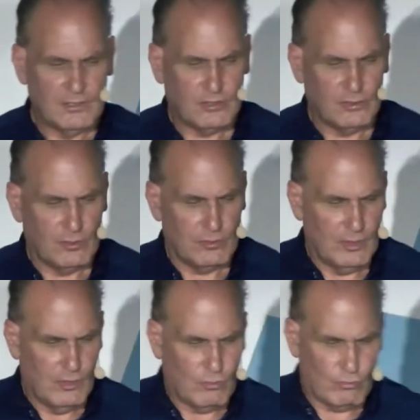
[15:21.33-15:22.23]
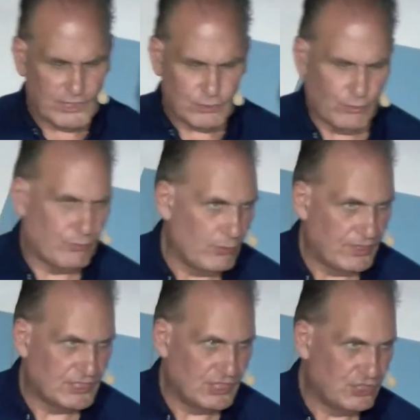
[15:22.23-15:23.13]
to wrestle through
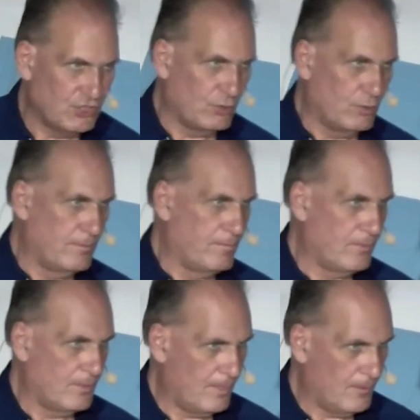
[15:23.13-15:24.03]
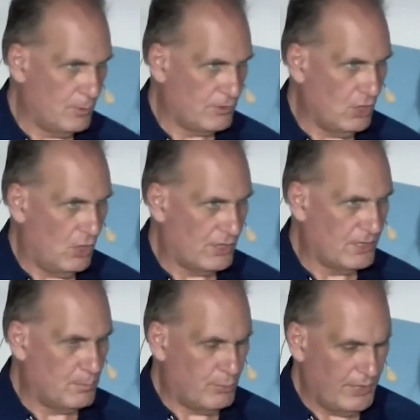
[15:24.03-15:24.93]
this issue with God
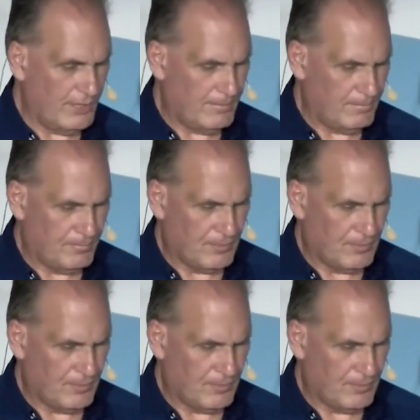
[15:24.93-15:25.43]
in prayer,